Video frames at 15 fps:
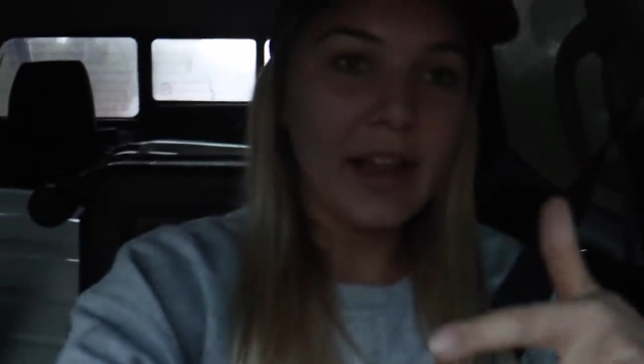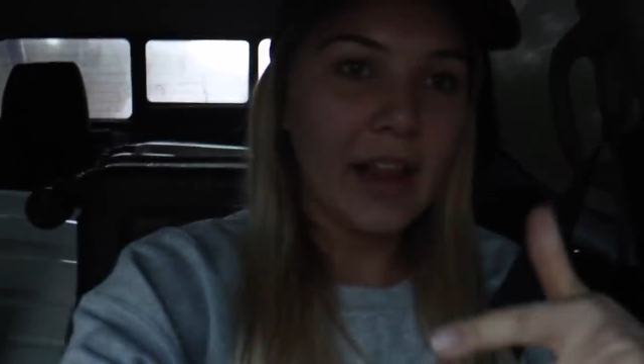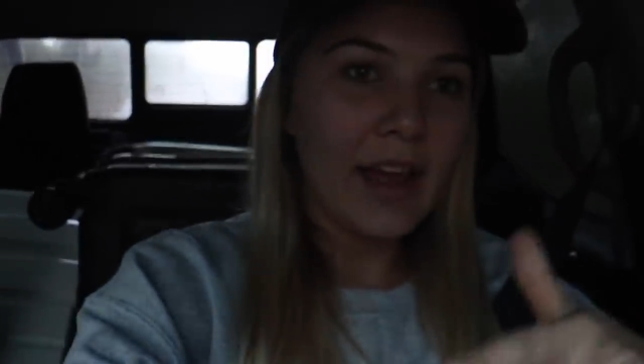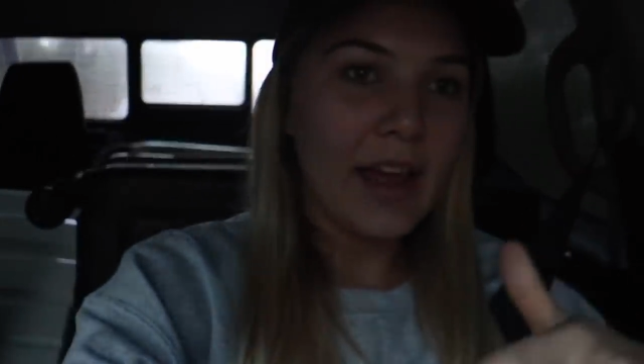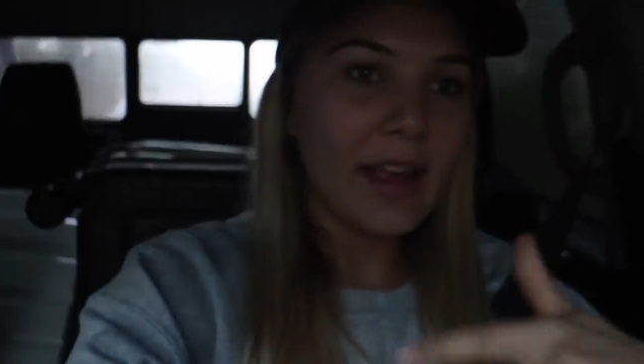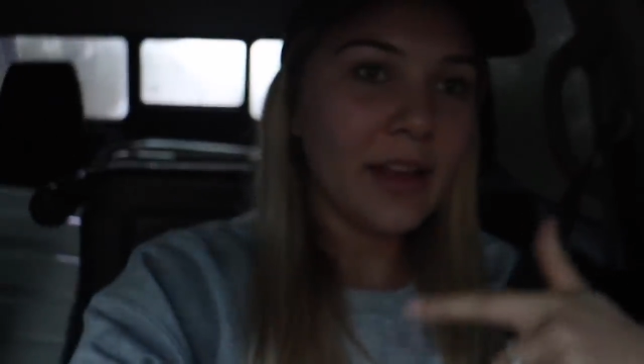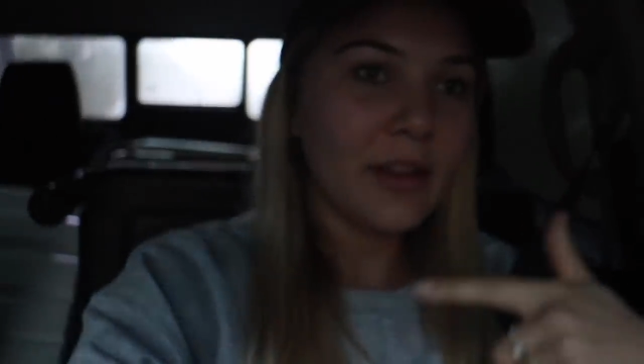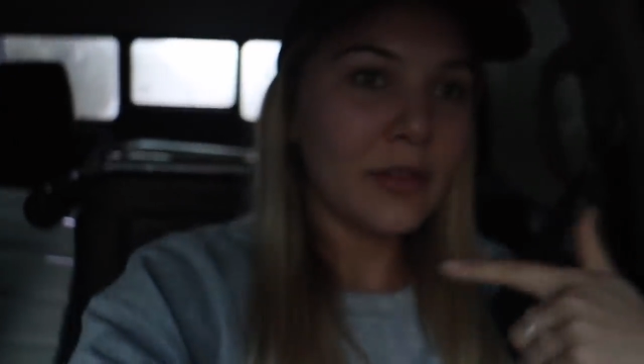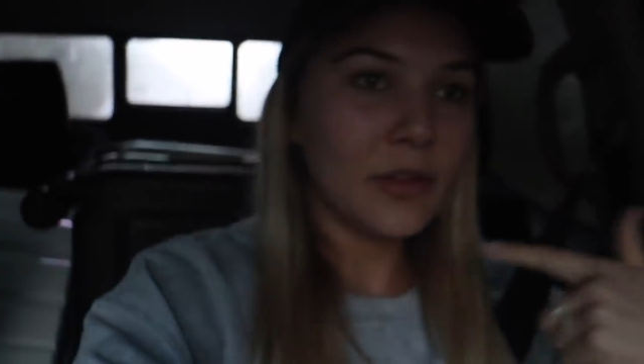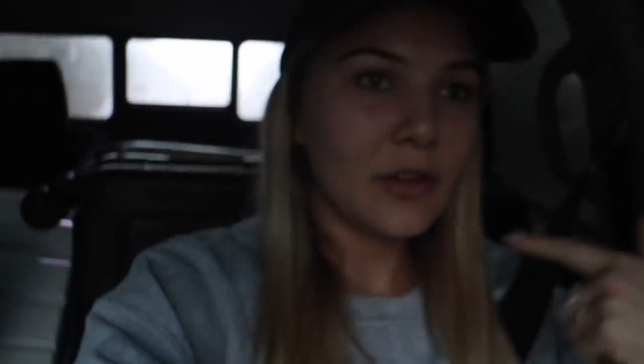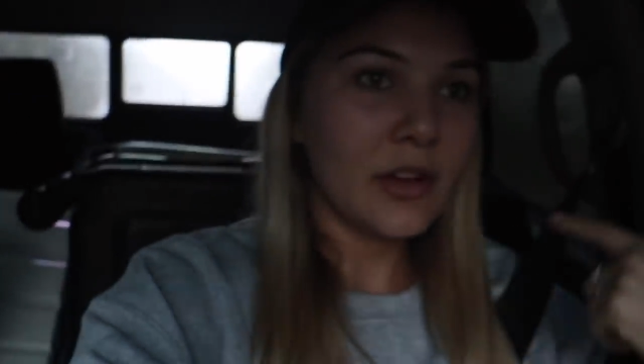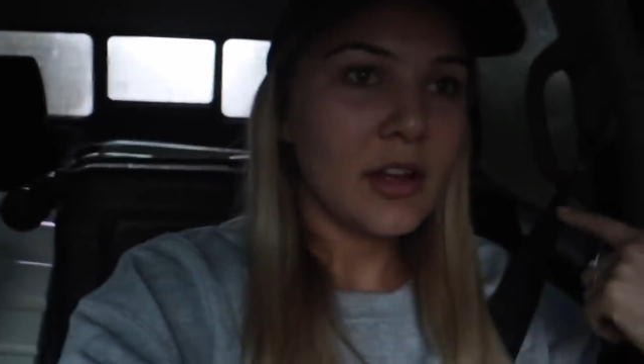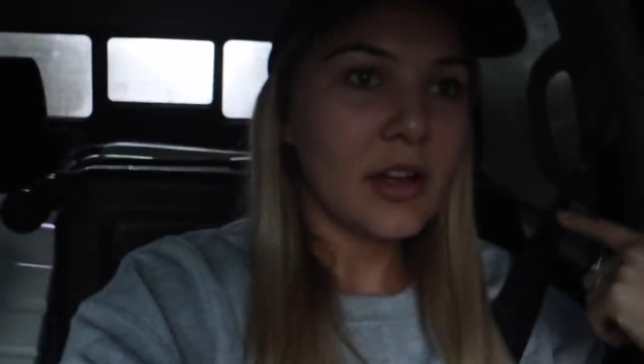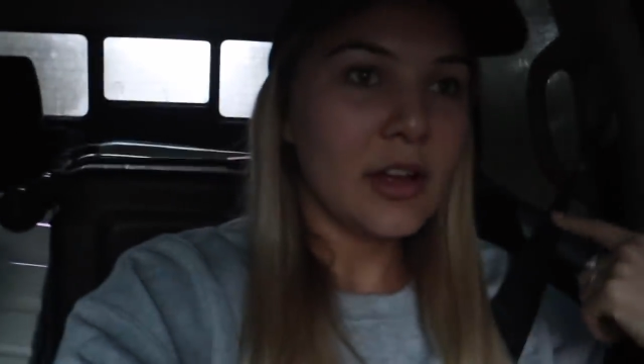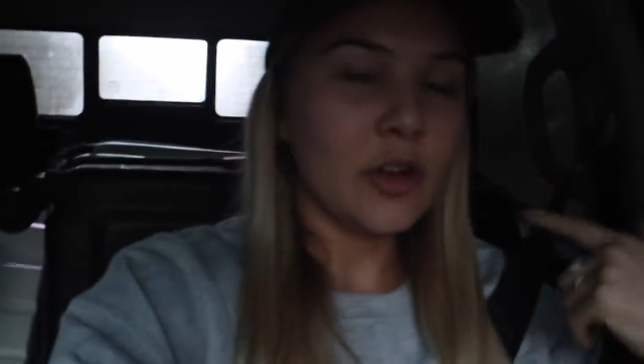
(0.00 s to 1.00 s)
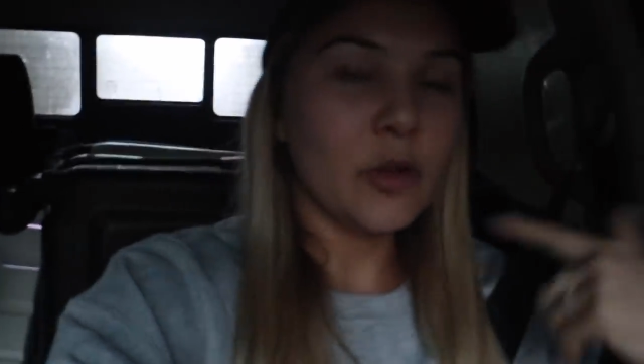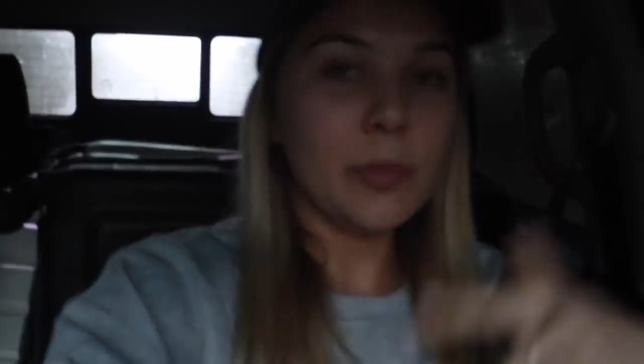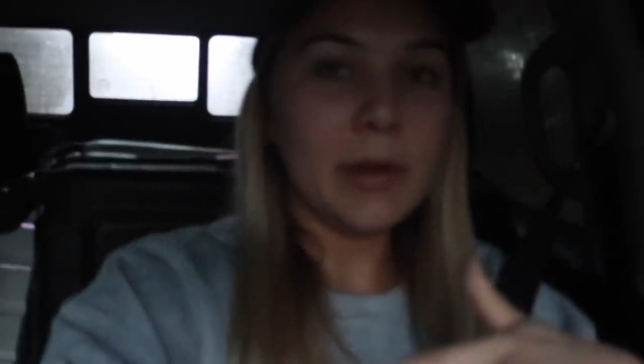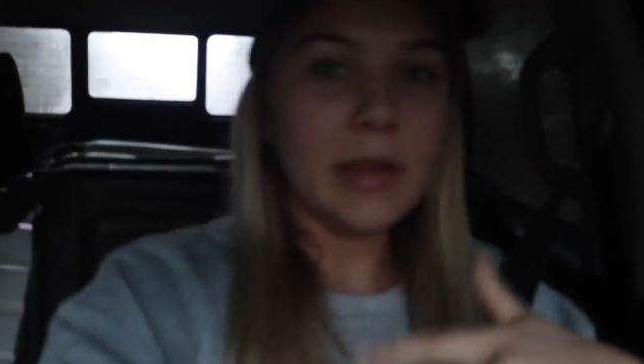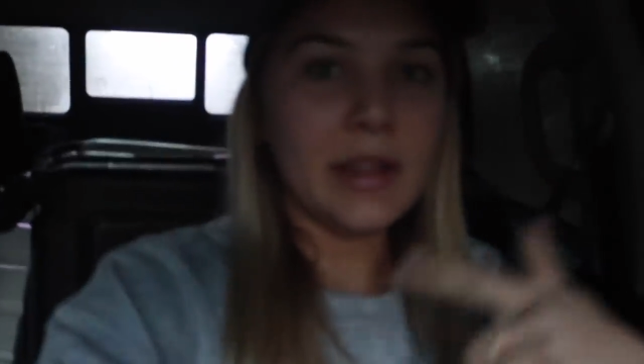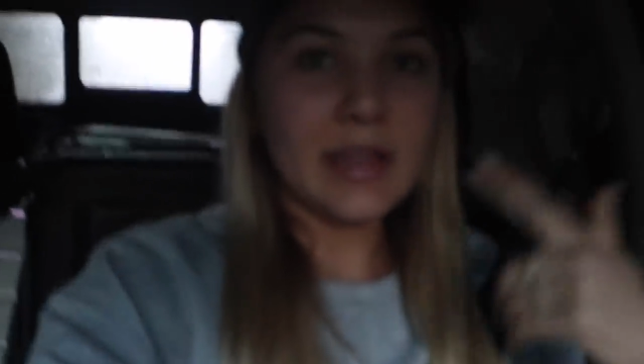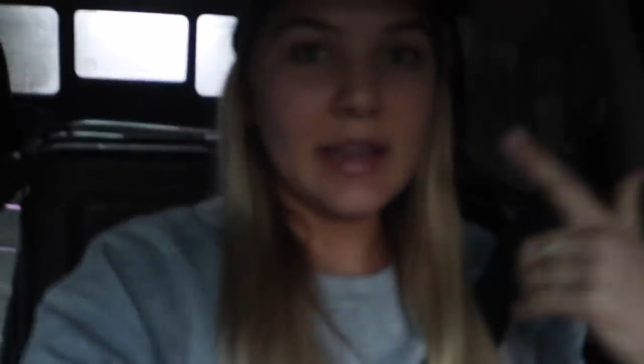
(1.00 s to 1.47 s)
LA, it'll
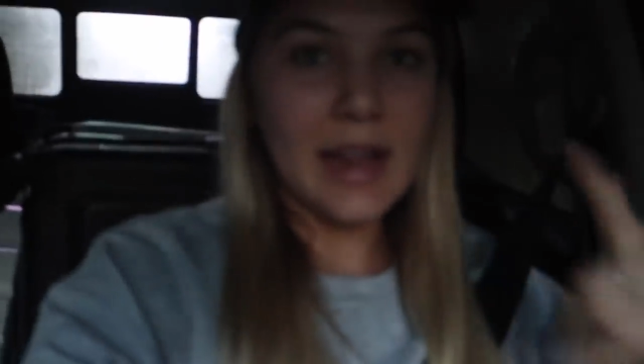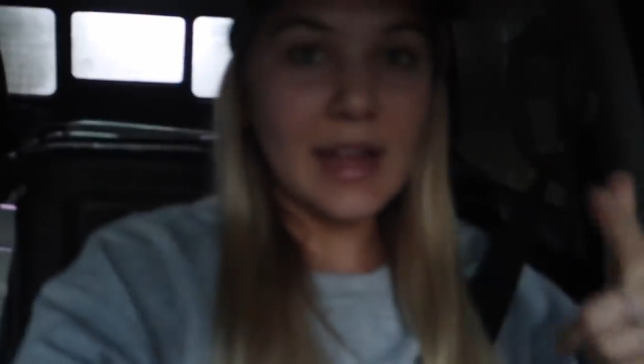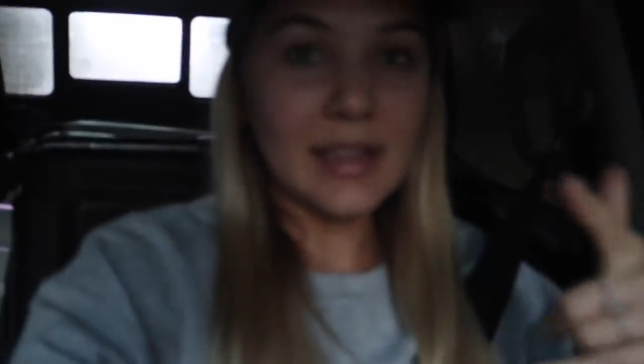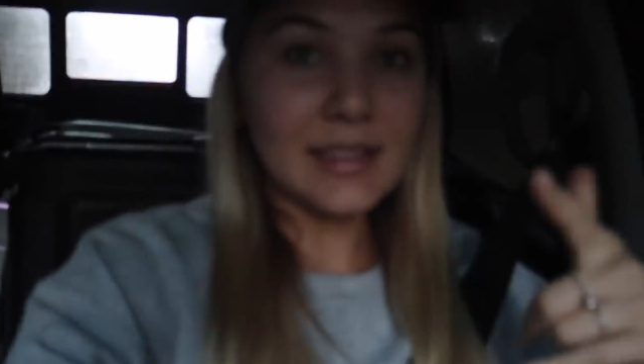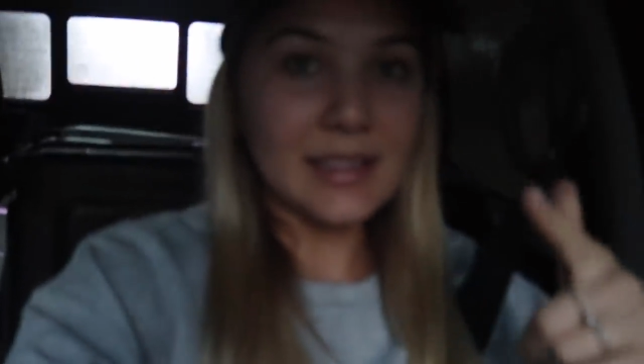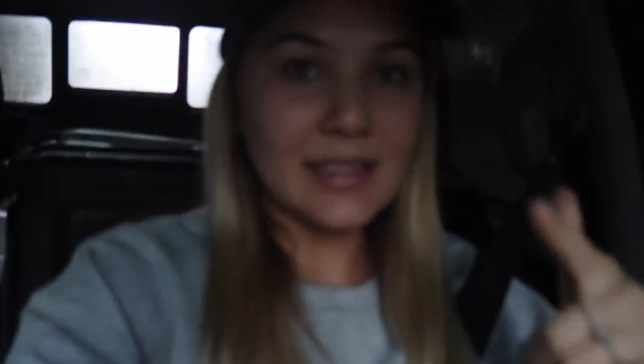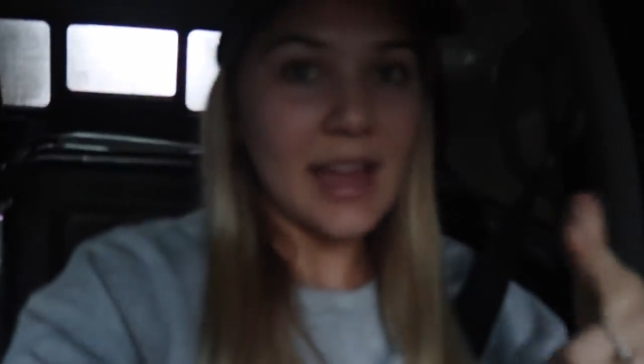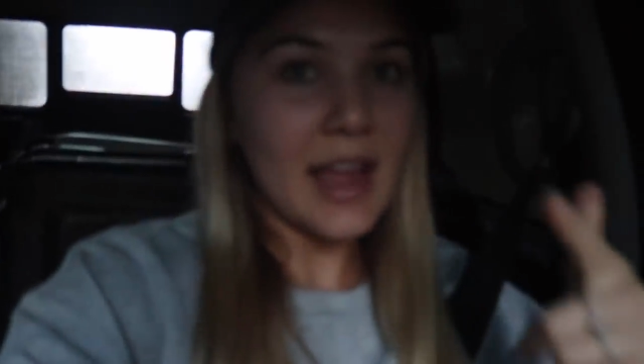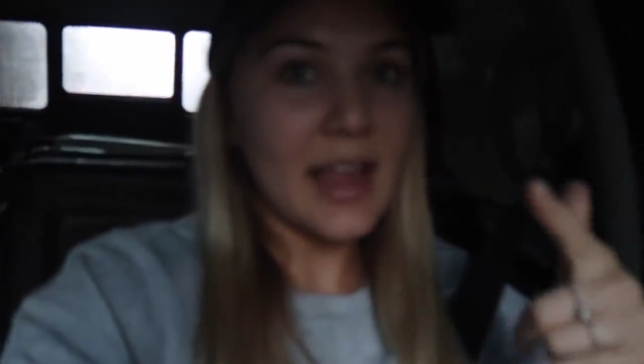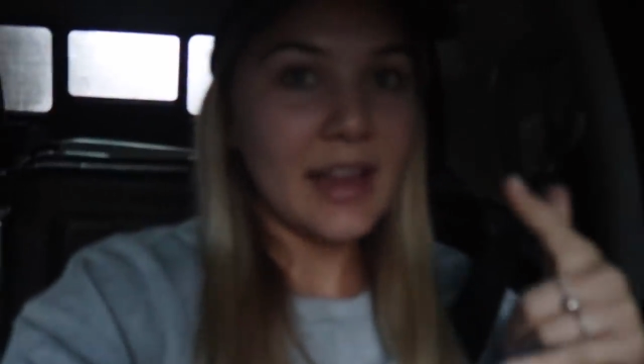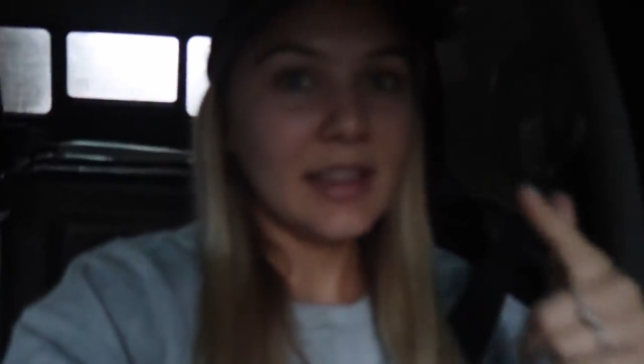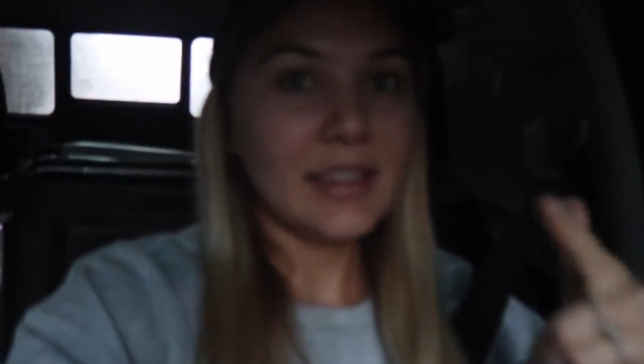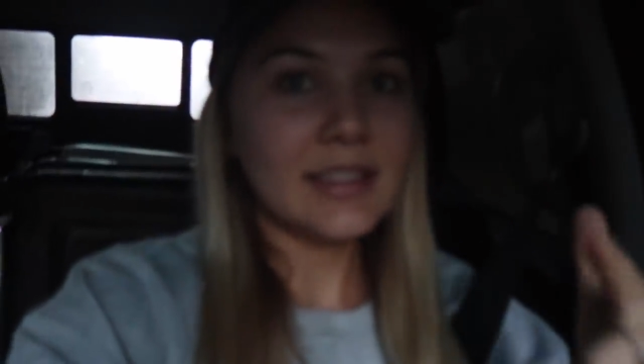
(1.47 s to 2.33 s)
be the next day,